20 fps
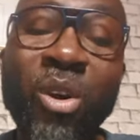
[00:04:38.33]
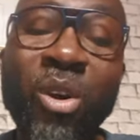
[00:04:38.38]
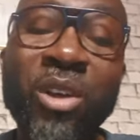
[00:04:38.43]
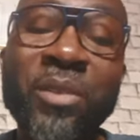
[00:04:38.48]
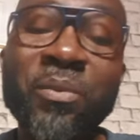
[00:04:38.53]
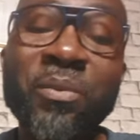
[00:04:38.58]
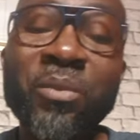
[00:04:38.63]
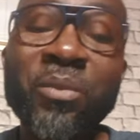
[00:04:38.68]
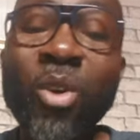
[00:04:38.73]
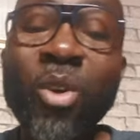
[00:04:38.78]
work,
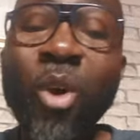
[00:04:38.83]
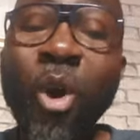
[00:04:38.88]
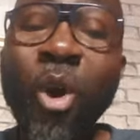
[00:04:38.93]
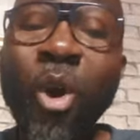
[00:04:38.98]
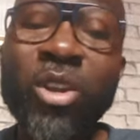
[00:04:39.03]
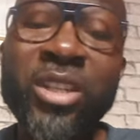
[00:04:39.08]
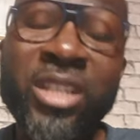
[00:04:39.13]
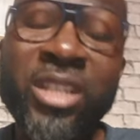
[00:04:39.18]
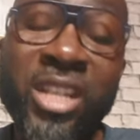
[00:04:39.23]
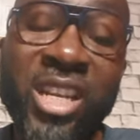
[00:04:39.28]

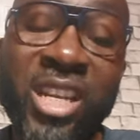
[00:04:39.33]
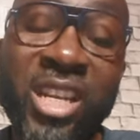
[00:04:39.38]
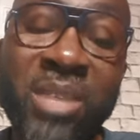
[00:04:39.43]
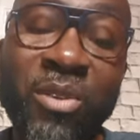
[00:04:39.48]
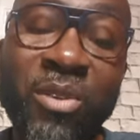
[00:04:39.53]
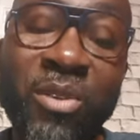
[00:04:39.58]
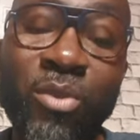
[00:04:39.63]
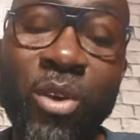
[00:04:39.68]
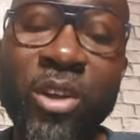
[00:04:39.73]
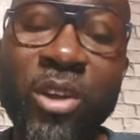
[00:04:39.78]
all in the name
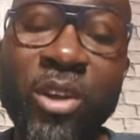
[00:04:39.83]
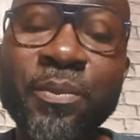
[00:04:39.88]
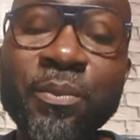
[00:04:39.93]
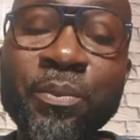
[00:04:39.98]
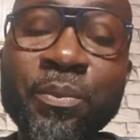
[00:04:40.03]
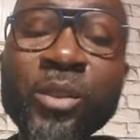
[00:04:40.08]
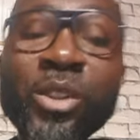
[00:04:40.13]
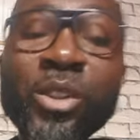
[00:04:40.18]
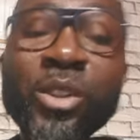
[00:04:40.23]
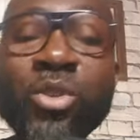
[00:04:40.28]
of work.
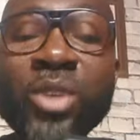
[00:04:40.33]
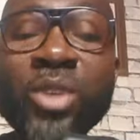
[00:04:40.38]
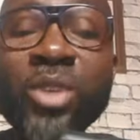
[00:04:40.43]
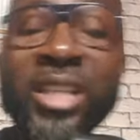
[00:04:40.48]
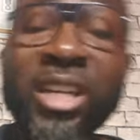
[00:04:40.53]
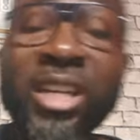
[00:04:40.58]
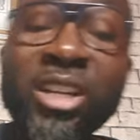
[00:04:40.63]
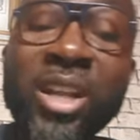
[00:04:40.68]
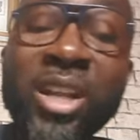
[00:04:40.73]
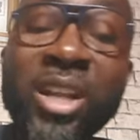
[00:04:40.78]
So there's
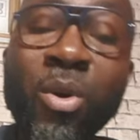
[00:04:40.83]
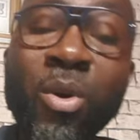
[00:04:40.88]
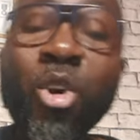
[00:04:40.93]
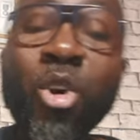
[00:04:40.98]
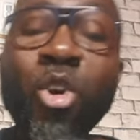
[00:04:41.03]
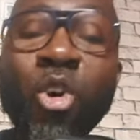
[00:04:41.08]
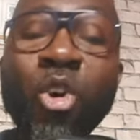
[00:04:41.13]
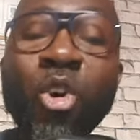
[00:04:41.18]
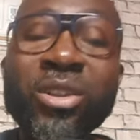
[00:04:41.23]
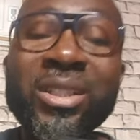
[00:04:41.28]
another one
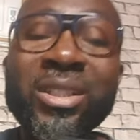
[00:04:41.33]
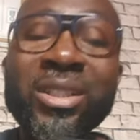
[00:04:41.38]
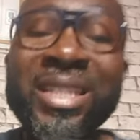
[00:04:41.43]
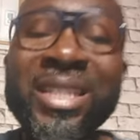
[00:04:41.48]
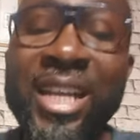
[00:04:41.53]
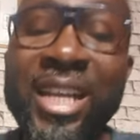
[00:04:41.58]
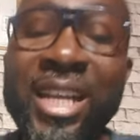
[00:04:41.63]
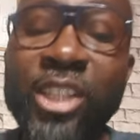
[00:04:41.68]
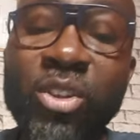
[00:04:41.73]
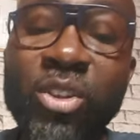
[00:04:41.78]
called
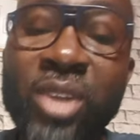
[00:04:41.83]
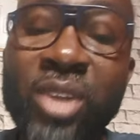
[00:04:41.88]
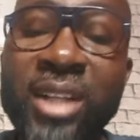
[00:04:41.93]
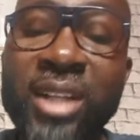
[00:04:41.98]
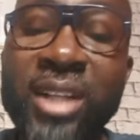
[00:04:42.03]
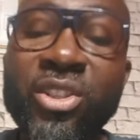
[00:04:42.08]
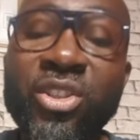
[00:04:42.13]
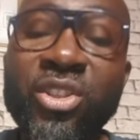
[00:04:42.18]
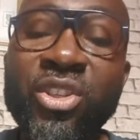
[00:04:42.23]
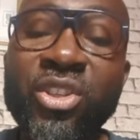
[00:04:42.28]
National
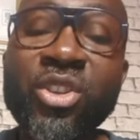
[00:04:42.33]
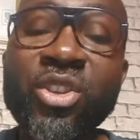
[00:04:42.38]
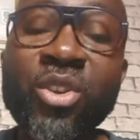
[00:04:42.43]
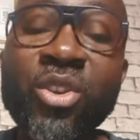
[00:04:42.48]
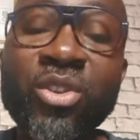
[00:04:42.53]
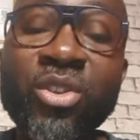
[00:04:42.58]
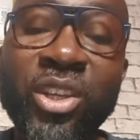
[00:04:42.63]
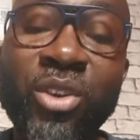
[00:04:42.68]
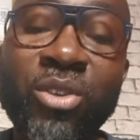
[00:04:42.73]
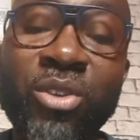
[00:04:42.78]
Senior
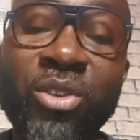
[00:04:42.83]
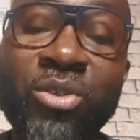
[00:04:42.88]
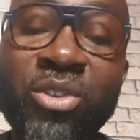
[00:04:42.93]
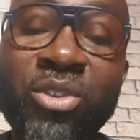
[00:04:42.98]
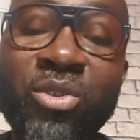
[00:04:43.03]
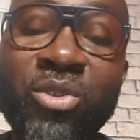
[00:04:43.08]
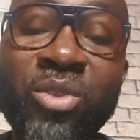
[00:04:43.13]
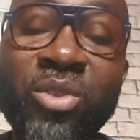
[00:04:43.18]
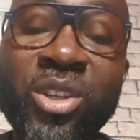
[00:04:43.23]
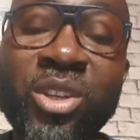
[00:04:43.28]
Secondary
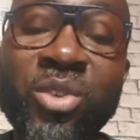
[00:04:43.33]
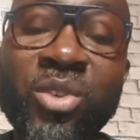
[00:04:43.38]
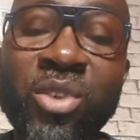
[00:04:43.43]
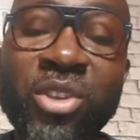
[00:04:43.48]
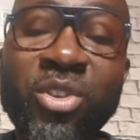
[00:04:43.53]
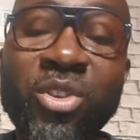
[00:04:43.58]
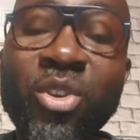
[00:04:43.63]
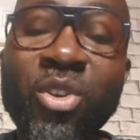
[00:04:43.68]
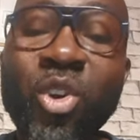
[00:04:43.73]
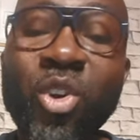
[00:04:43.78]
School
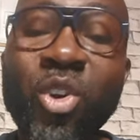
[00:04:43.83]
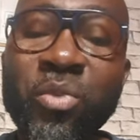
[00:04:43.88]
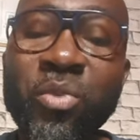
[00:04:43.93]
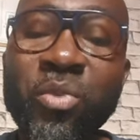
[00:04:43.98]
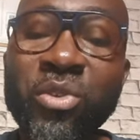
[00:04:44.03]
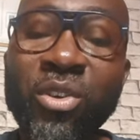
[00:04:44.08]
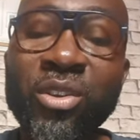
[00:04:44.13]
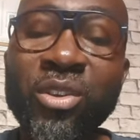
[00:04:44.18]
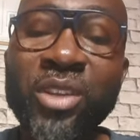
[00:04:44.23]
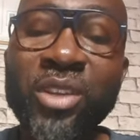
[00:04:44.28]
Education
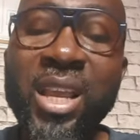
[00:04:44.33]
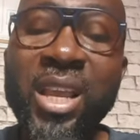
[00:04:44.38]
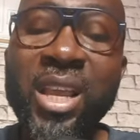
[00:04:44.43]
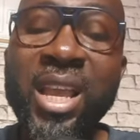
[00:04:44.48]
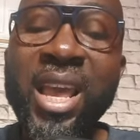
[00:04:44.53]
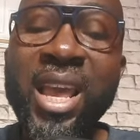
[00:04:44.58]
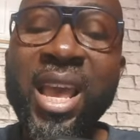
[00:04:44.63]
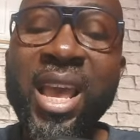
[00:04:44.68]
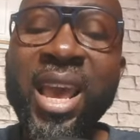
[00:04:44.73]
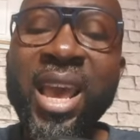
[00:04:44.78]
Commission,
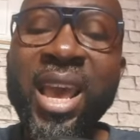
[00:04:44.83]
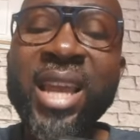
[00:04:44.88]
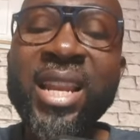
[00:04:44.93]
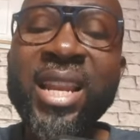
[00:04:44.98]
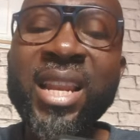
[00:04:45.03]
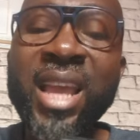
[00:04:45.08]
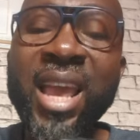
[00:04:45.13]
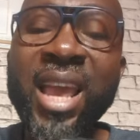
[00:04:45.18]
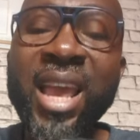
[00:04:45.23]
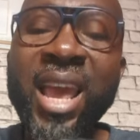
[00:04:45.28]

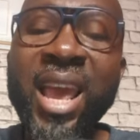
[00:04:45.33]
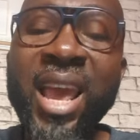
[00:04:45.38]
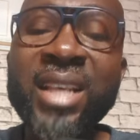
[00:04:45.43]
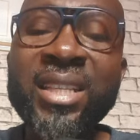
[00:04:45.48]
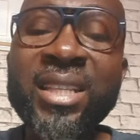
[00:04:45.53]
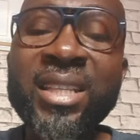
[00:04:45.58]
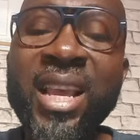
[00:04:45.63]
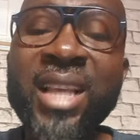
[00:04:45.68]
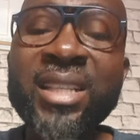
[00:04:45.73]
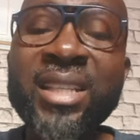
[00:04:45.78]

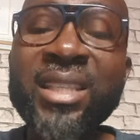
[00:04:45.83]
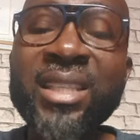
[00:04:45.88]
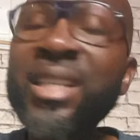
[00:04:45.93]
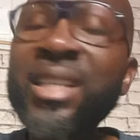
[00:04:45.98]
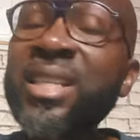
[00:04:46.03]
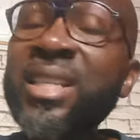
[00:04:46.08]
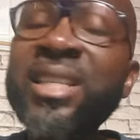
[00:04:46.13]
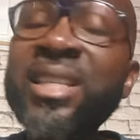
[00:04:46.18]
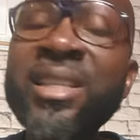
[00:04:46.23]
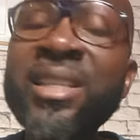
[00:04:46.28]

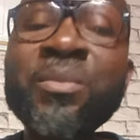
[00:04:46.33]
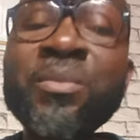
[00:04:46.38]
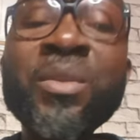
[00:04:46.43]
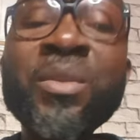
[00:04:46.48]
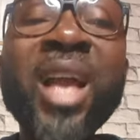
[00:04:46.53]
NSSEC.